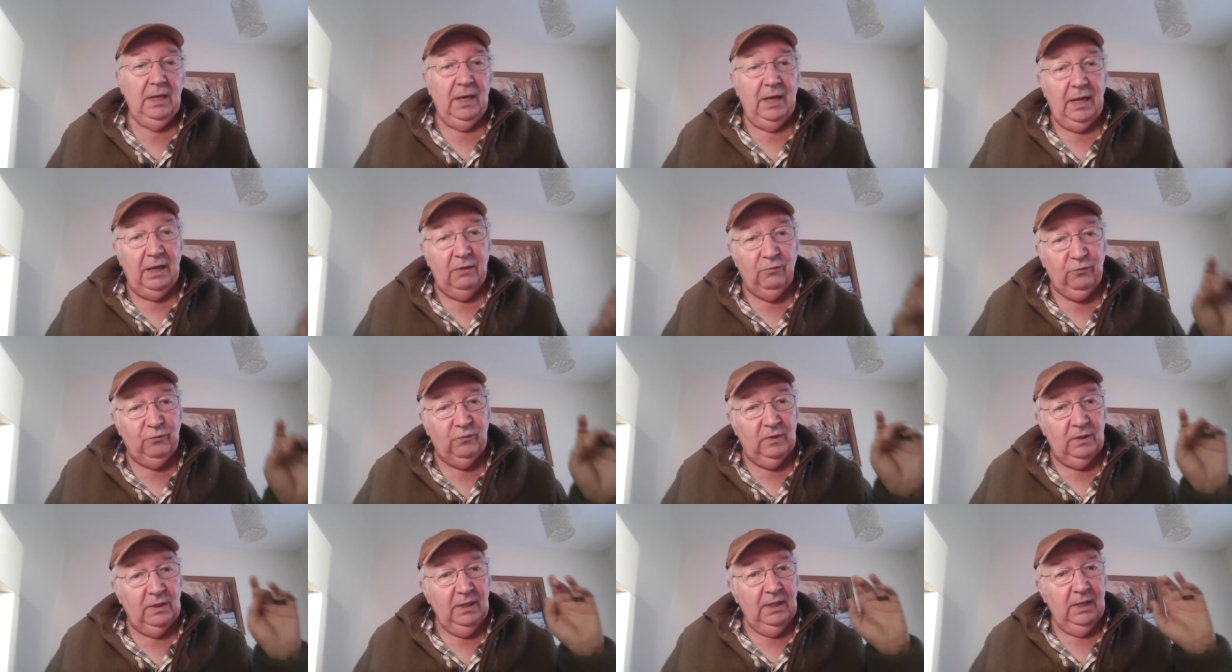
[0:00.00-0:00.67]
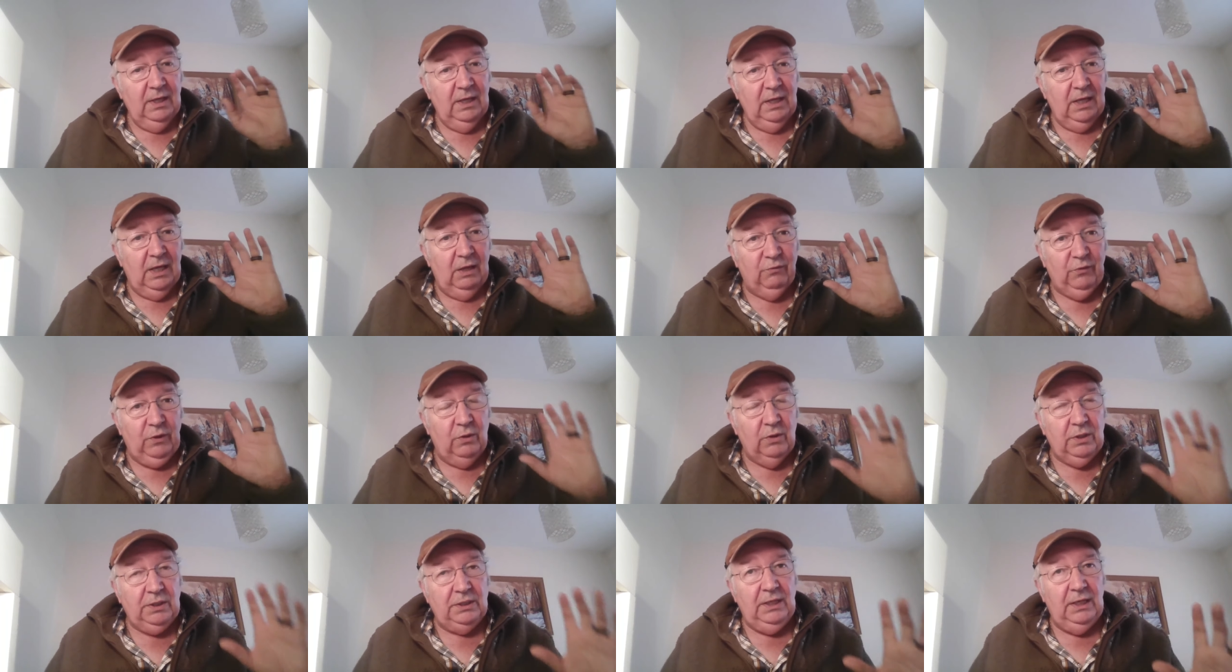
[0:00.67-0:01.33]
If yeah. if
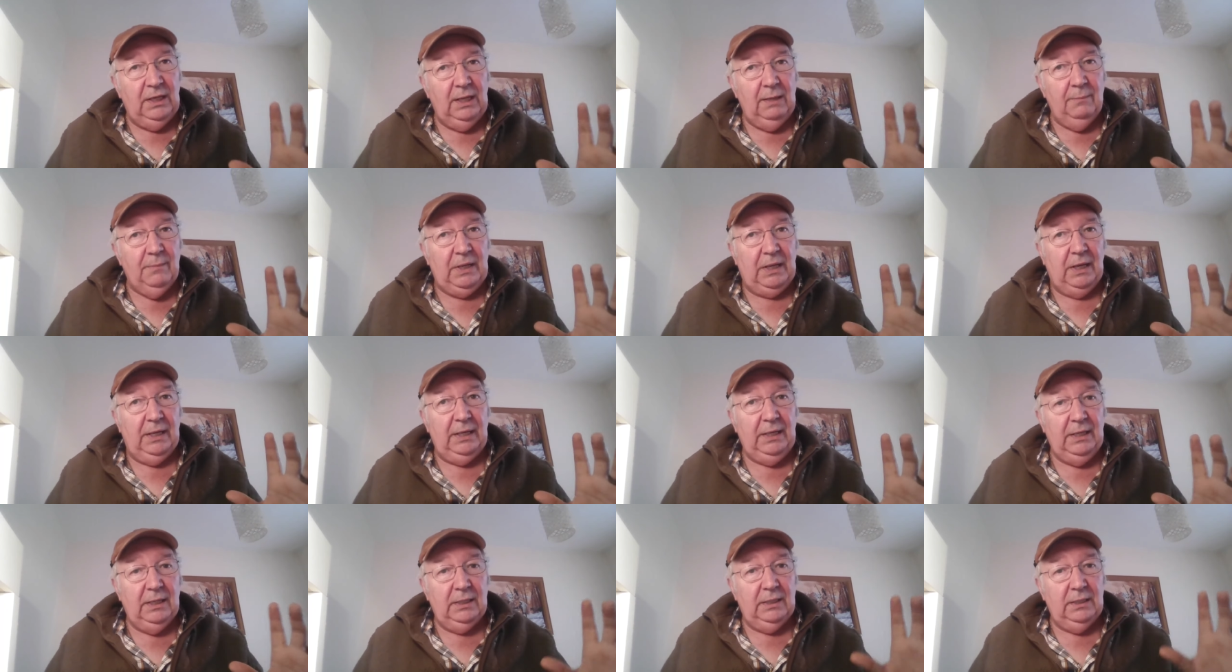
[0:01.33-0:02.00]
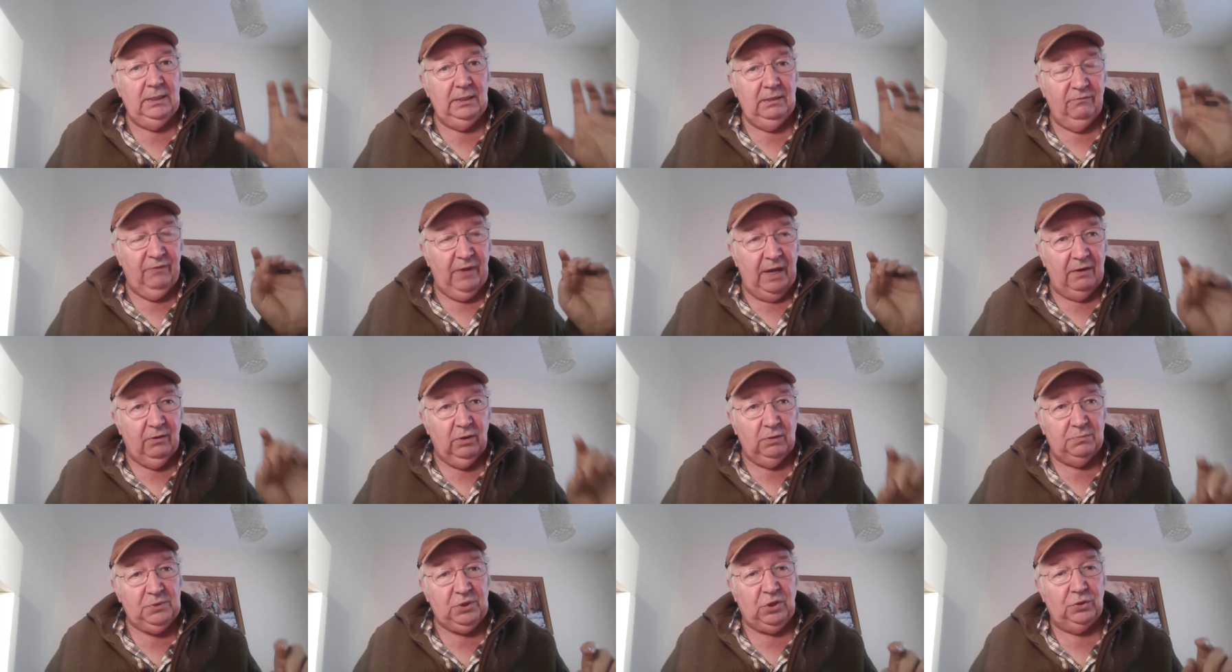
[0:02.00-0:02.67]
you can eliminate the
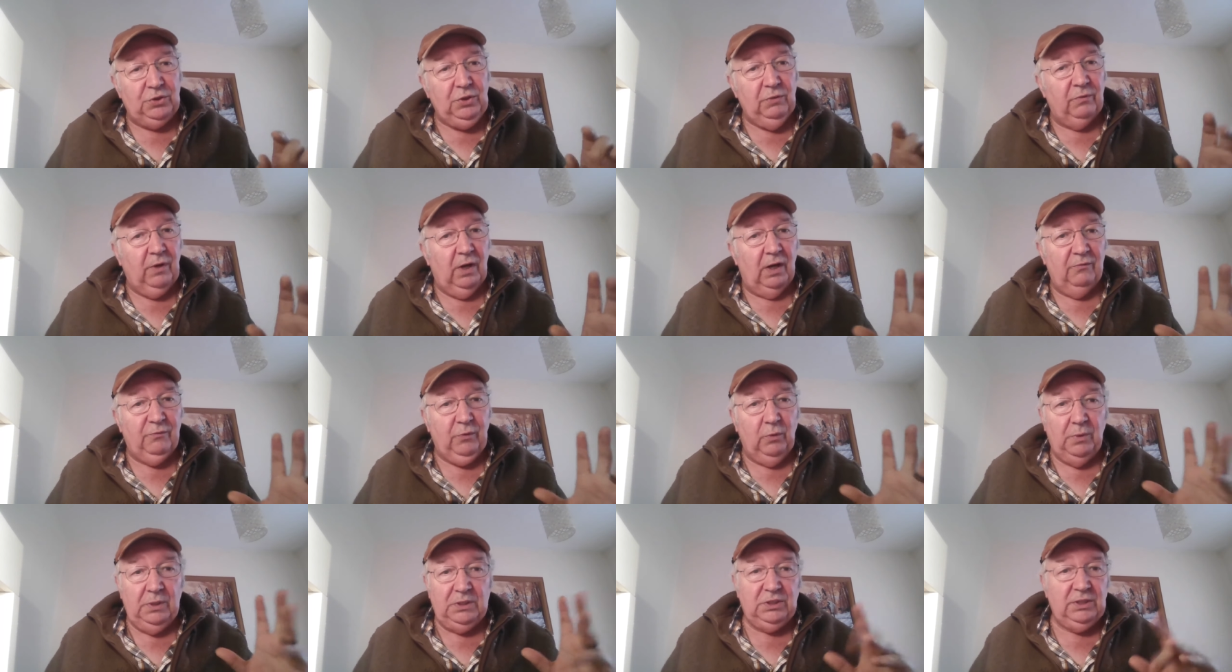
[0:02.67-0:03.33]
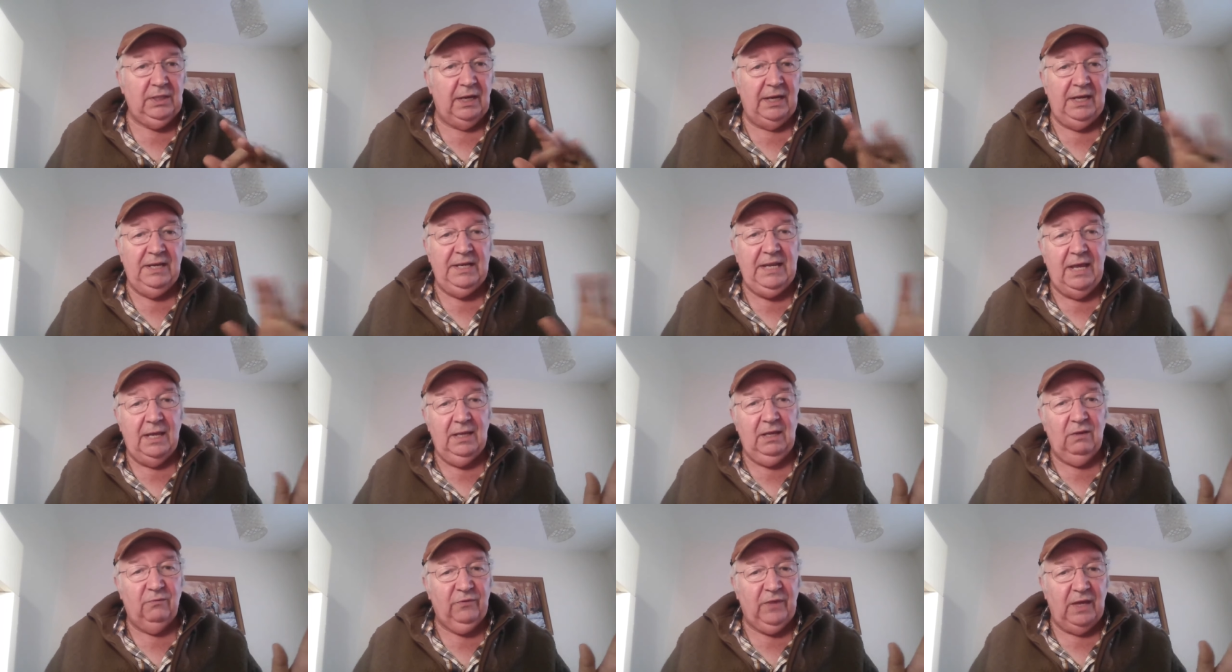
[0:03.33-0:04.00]
variables on your rifle, which they
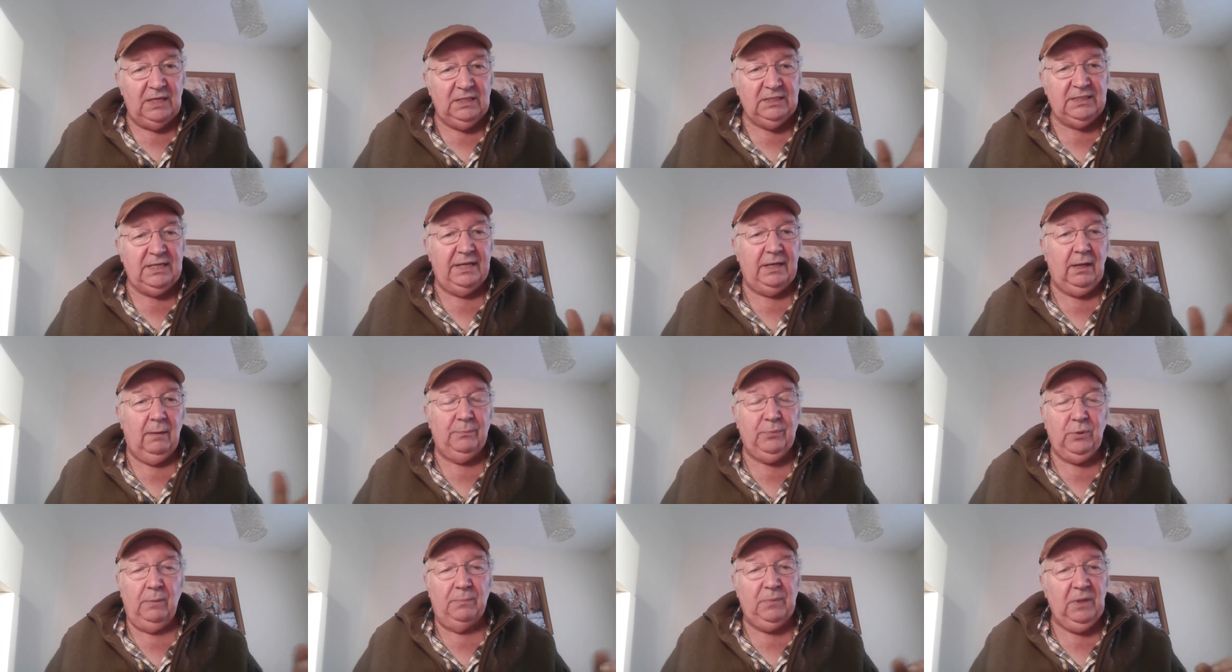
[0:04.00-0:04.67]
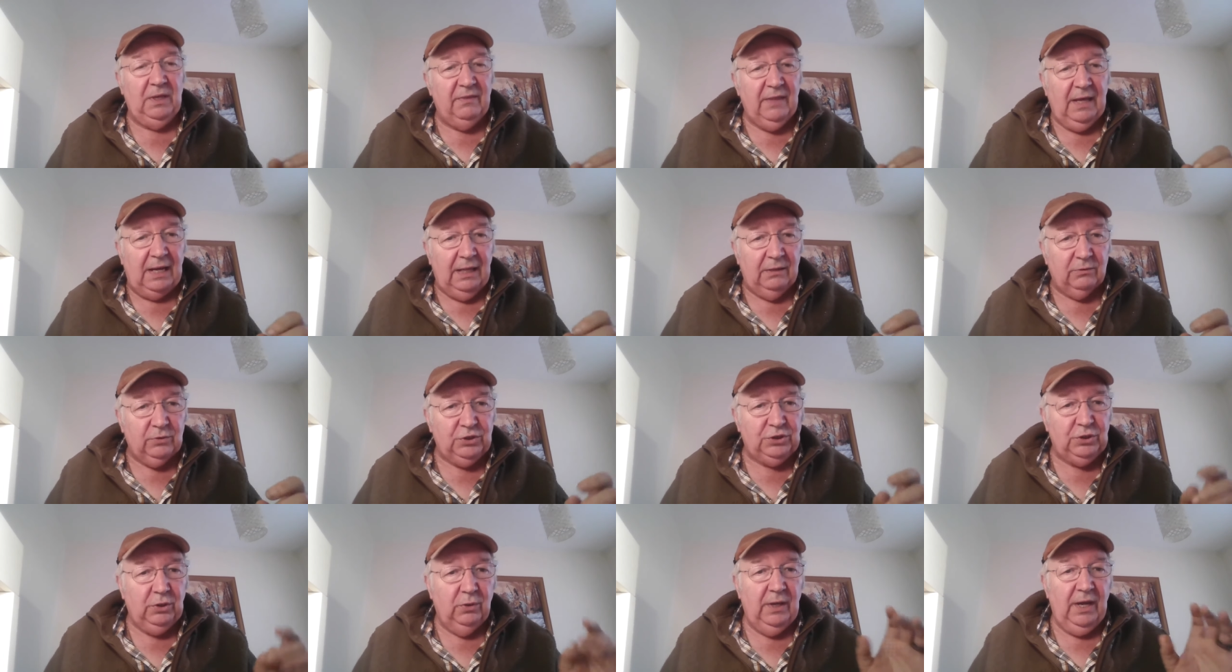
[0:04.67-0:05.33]
if they're set up properly, they'll
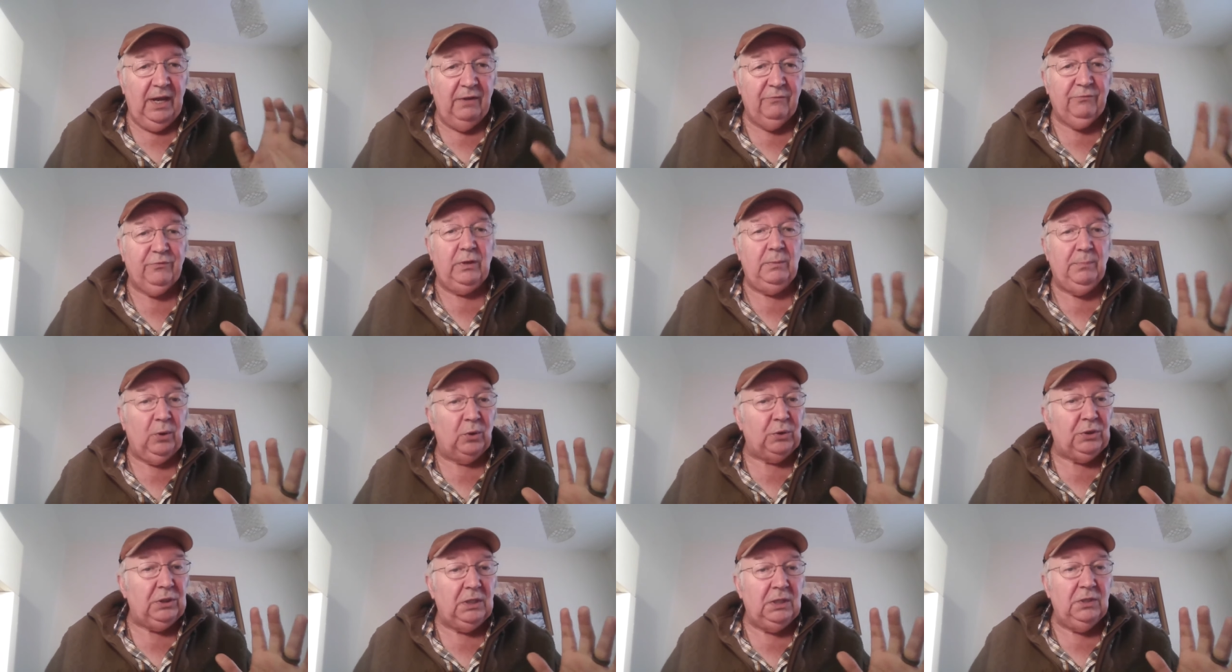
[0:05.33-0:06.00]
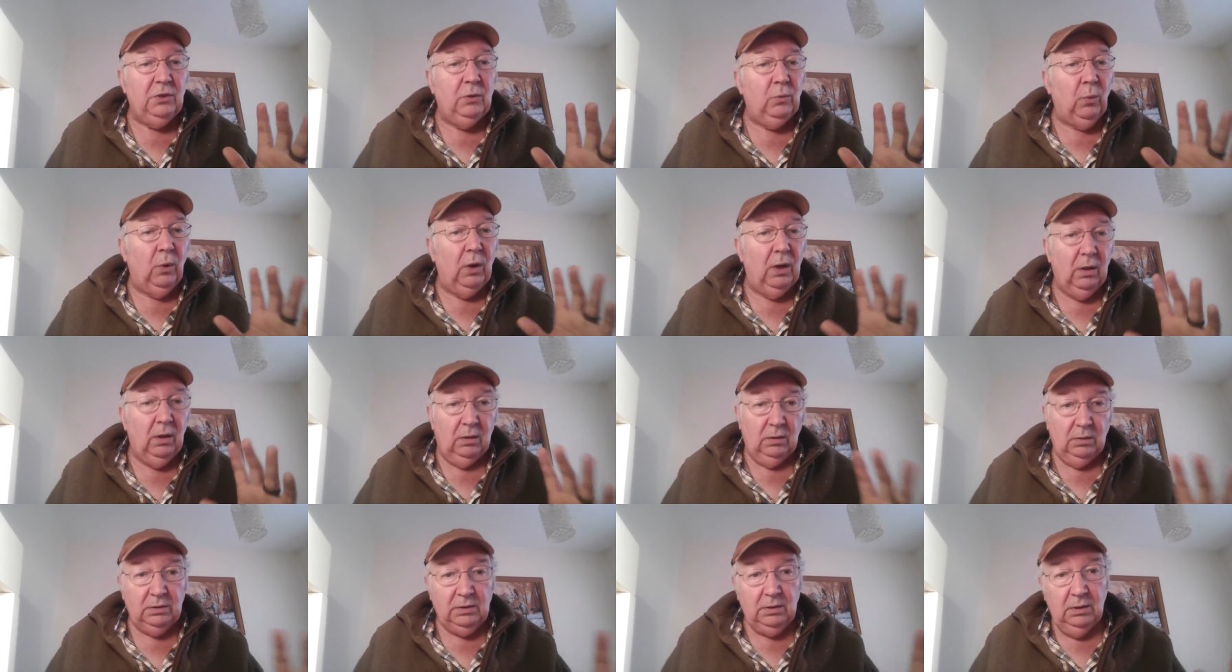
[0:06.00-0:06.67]
outshoot everybody in the
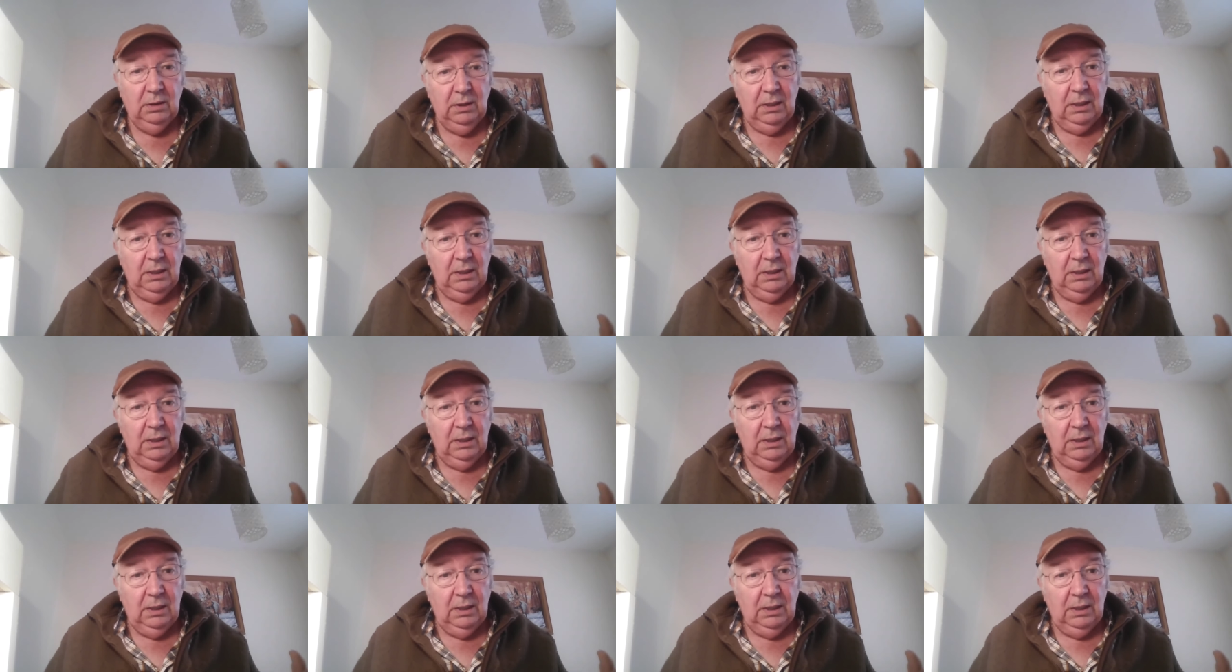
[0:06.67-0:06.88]
world.